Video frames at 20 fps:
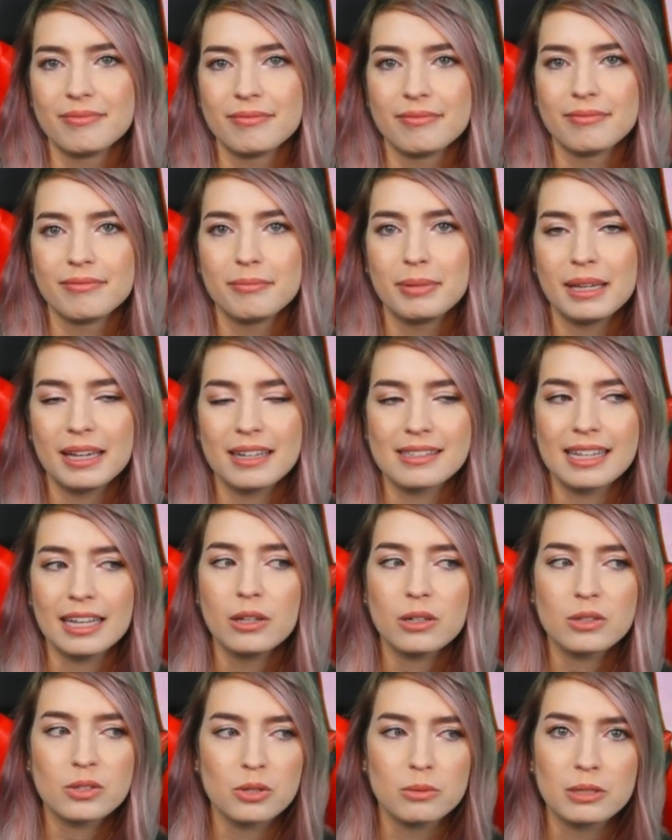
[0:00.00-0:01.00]
Because they
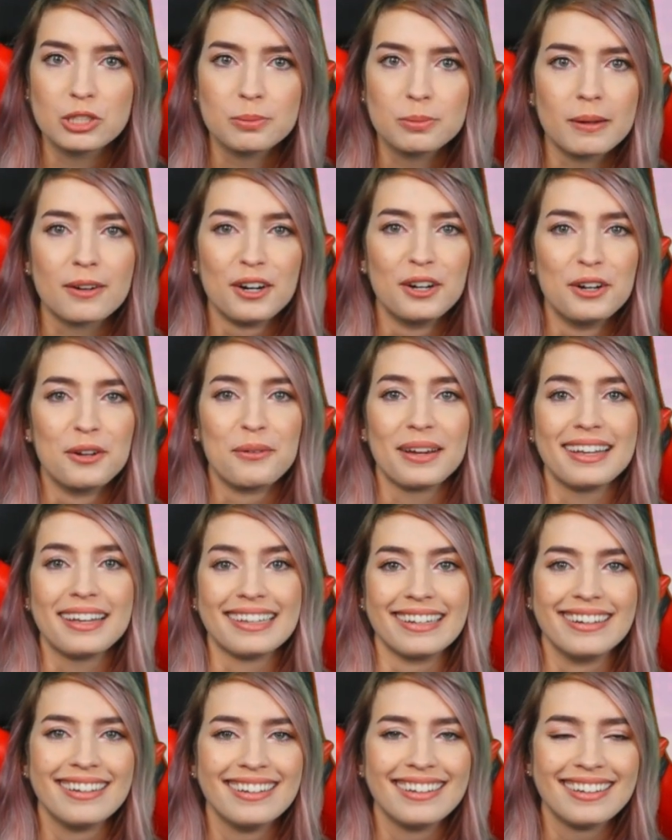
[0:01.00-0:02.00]
look so much better on
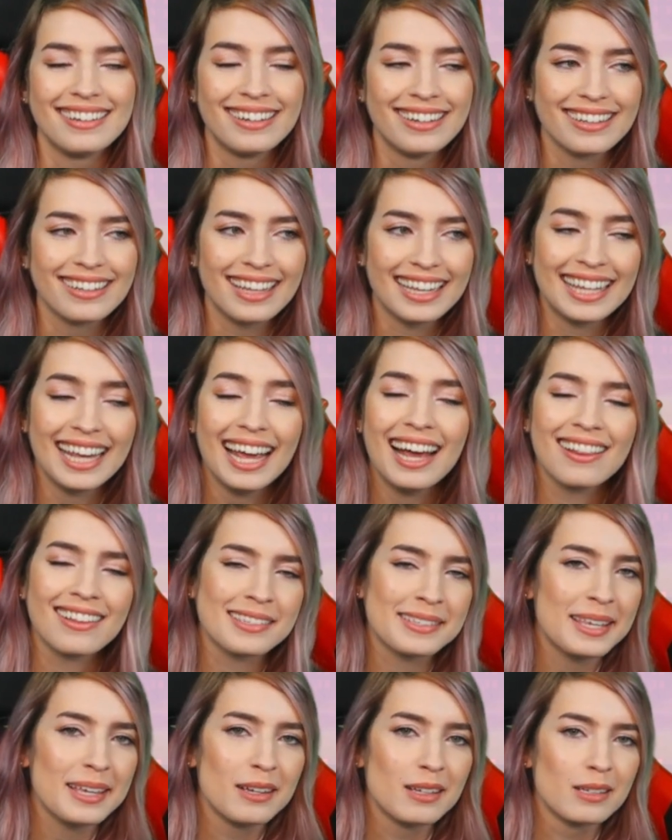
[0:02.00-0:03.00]
Awakened. Like, yeah, the
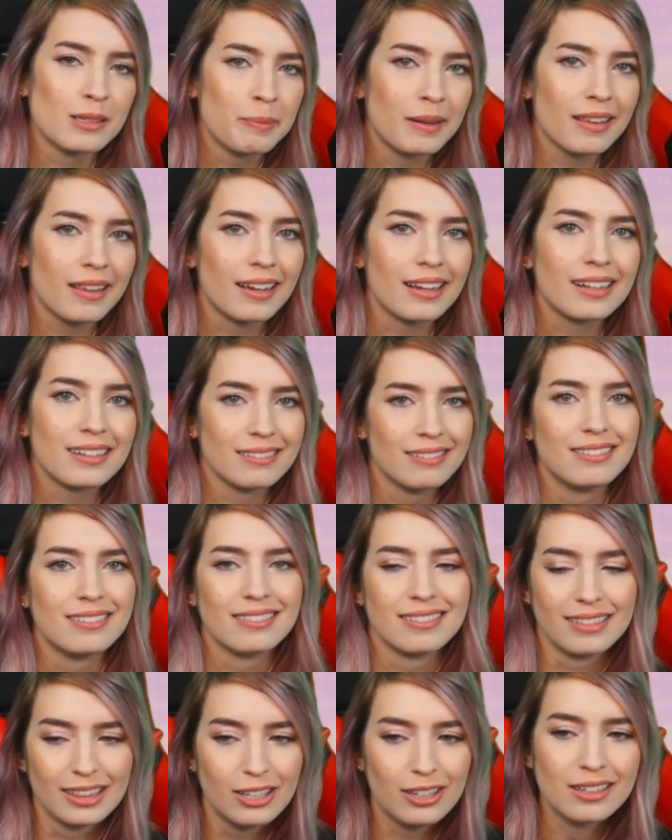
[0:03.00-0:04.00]
skills, but like,
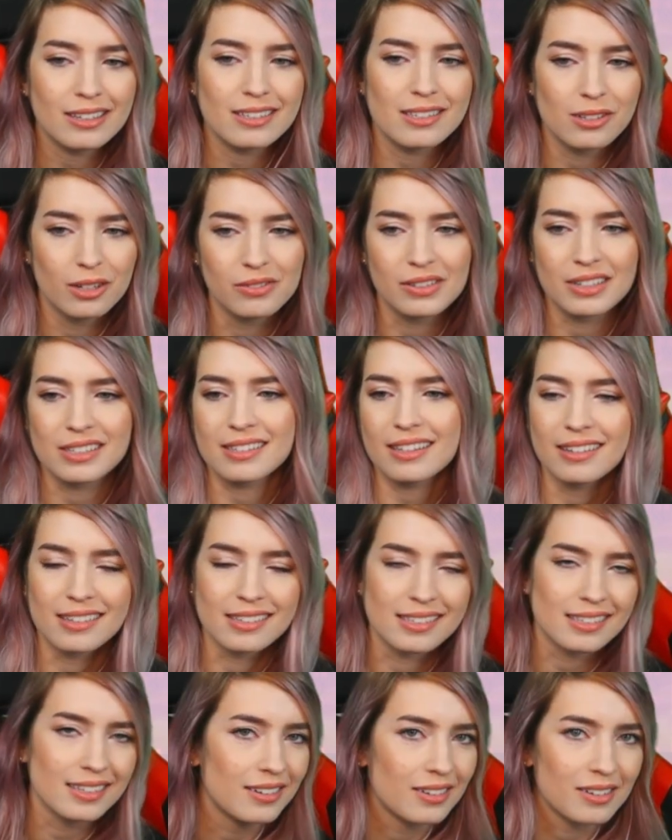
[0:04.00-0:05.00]
looks over
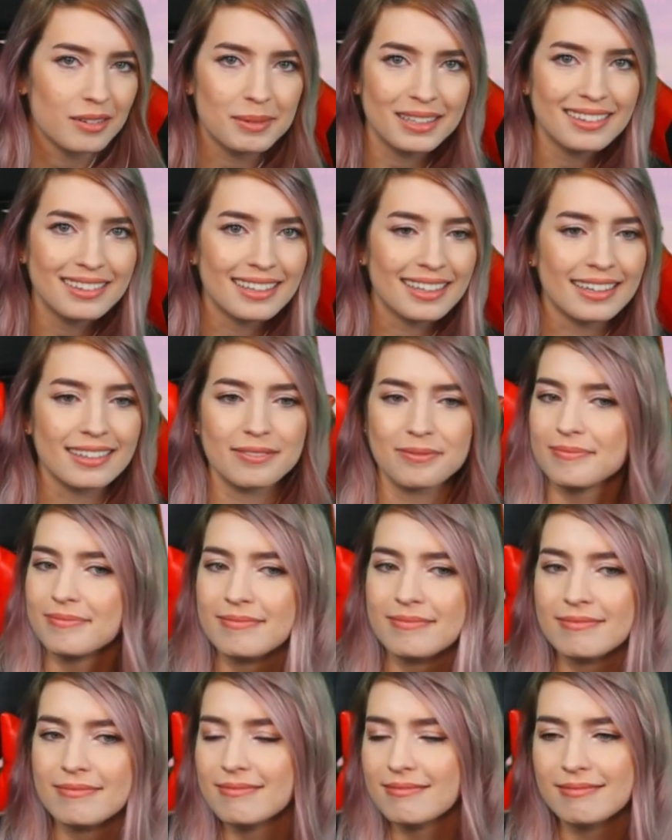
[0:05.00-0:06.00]
skills, you know what I mean? Like,
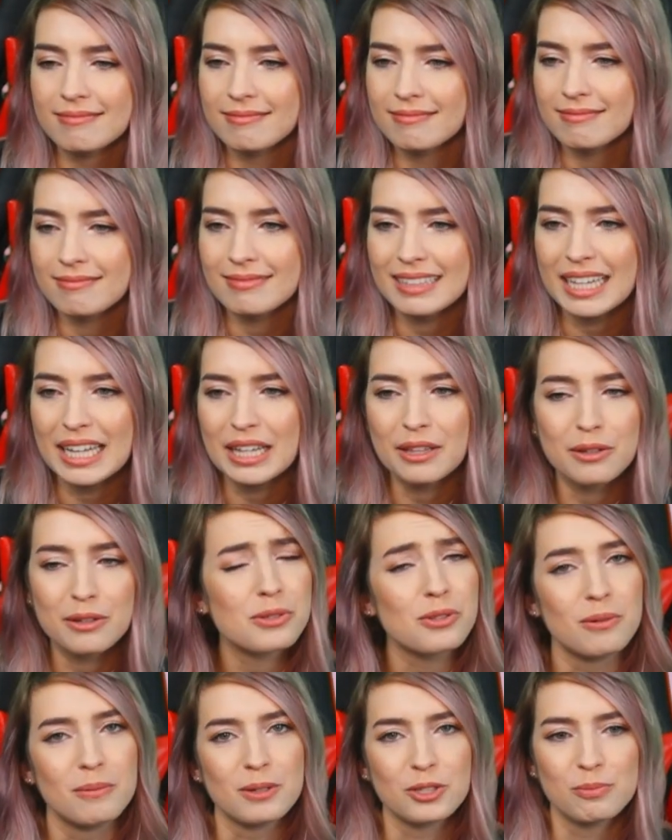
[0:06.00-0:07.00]
looks
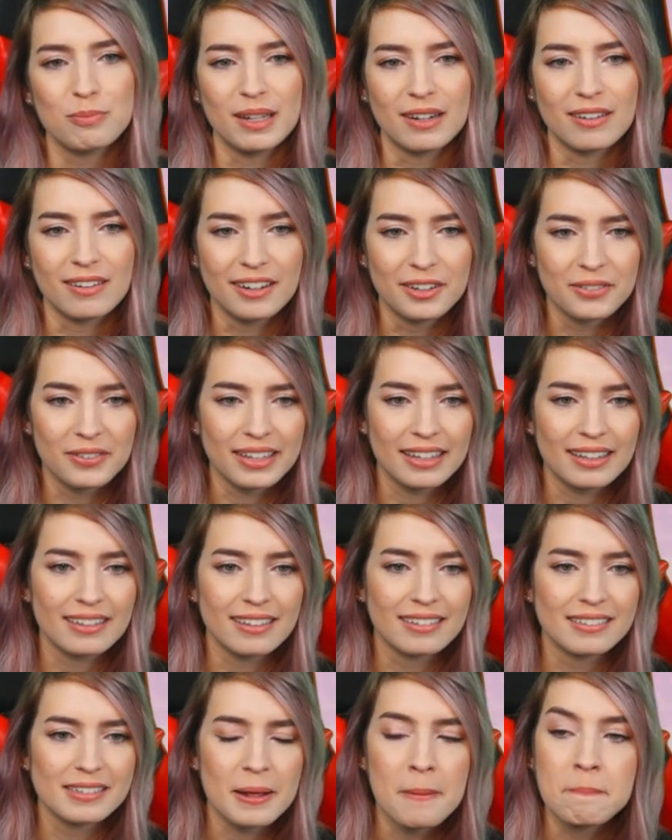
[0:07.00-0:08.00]
so much better on
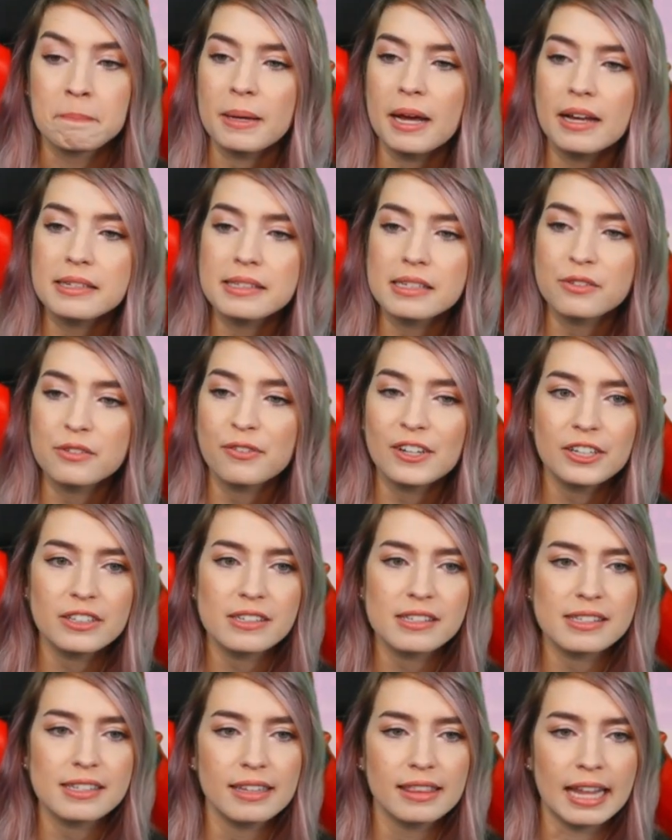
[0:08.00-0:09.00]
Awakened. Is this for
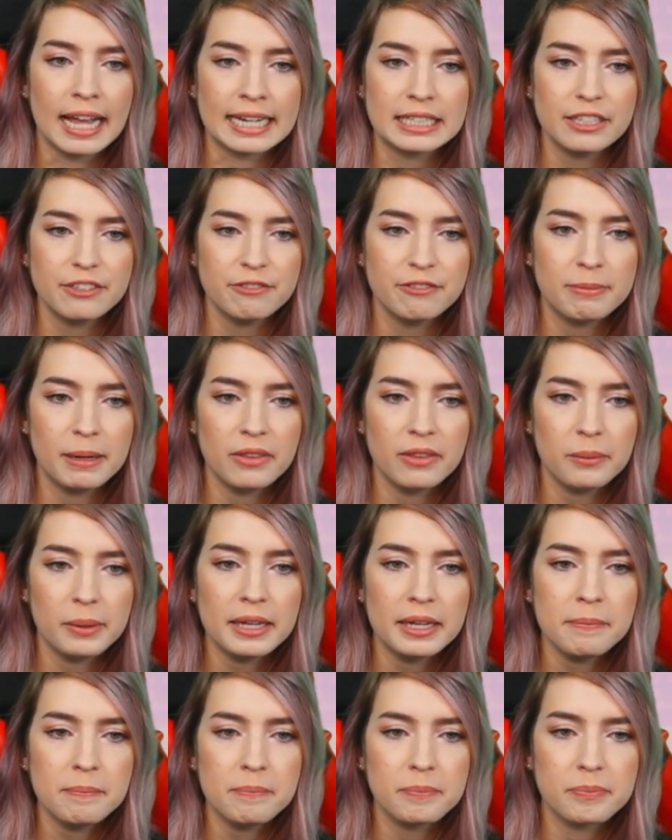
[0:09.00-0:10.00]
your selective, by the way?
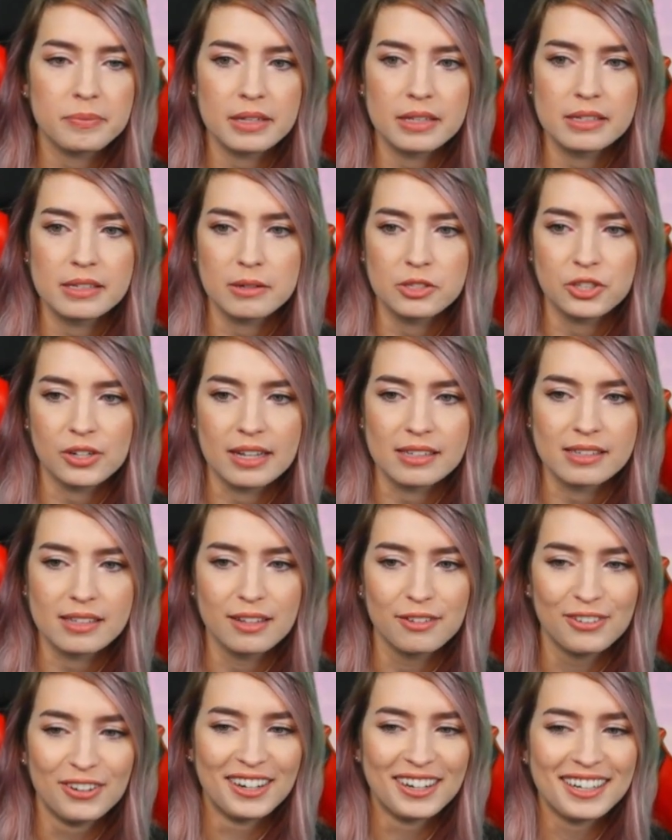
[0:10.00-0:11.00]
Is that what you're
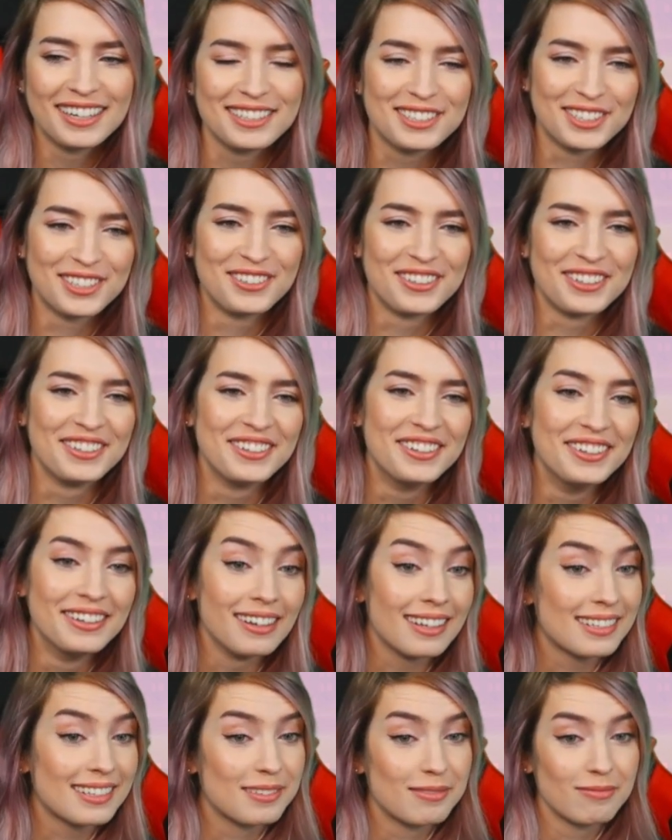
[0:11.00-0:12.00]
asking for? True.
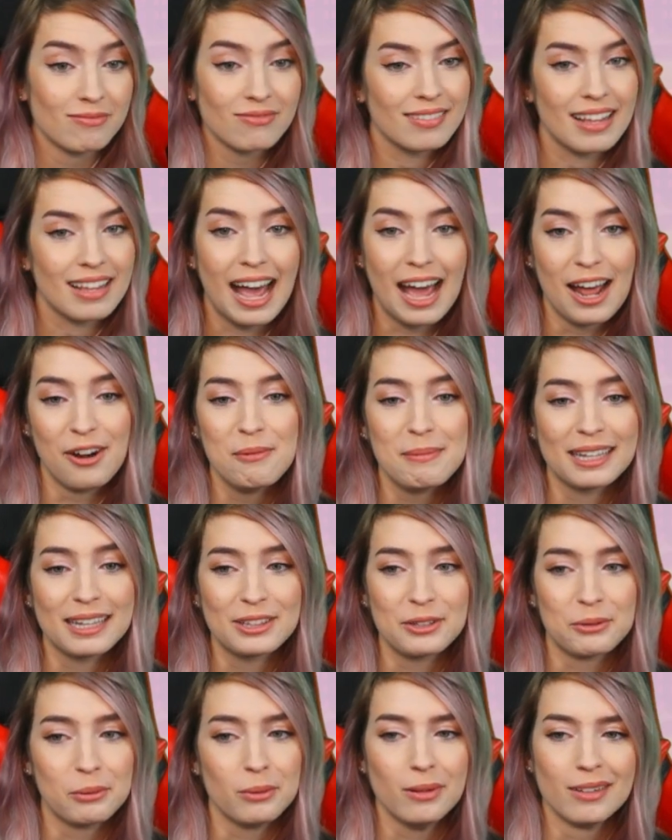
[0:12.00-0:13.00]
I don't make
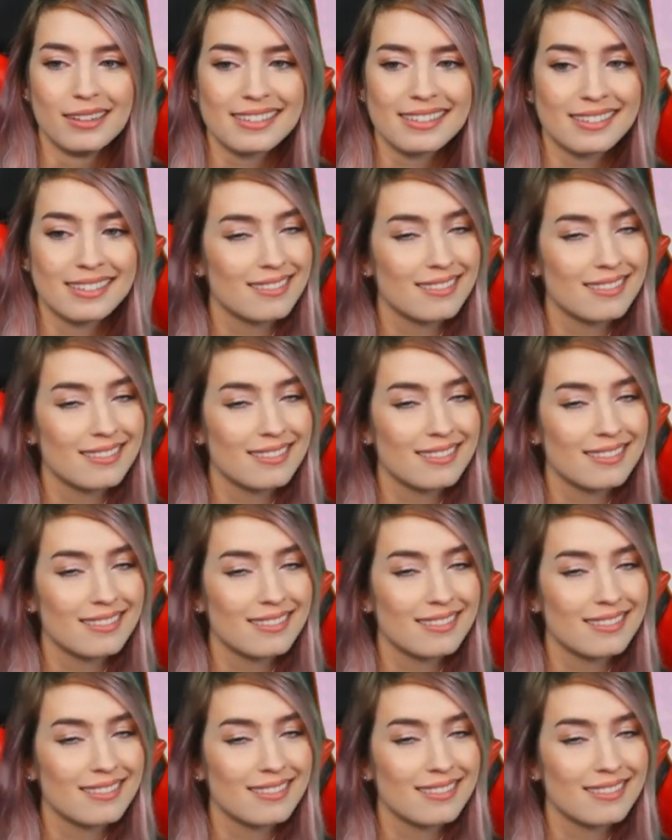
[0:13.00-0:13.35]
the rules.